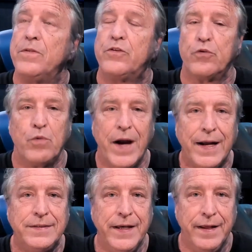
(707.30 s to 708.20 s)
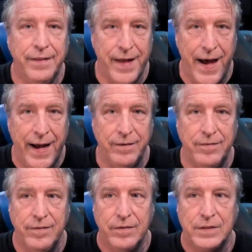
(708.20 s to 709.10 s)
directing
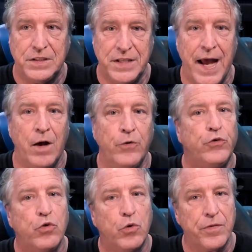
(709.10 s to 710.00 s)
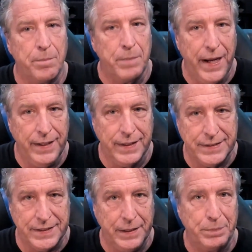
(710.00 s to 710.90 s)
that sound toward the main
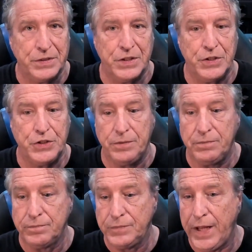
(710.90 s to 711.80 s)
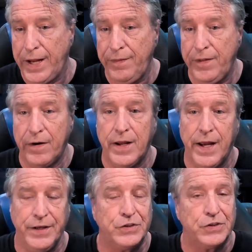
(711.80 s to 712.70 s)
listening position. And in their
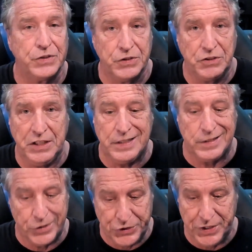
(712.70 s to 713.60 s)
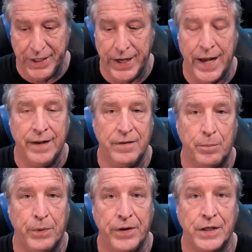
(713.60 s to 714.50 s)
case, just the seat that they're sitting at
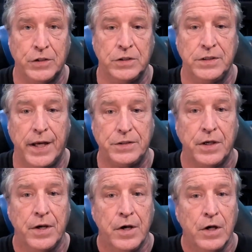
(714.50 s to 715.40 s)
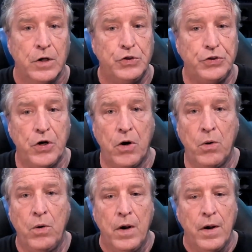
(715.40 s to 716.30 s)
their production desk.
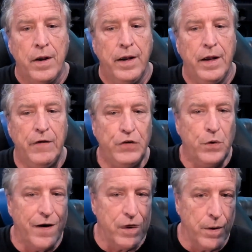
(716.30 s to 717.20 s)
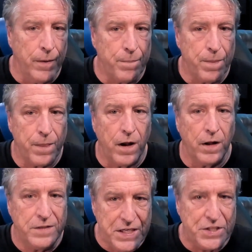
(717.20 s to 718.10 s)
So if you have a
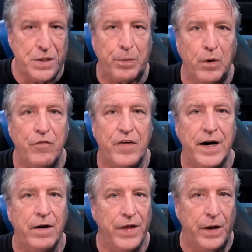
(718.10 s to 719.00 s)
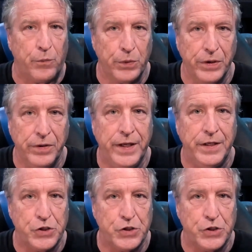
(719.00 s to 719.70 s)
decent profile that really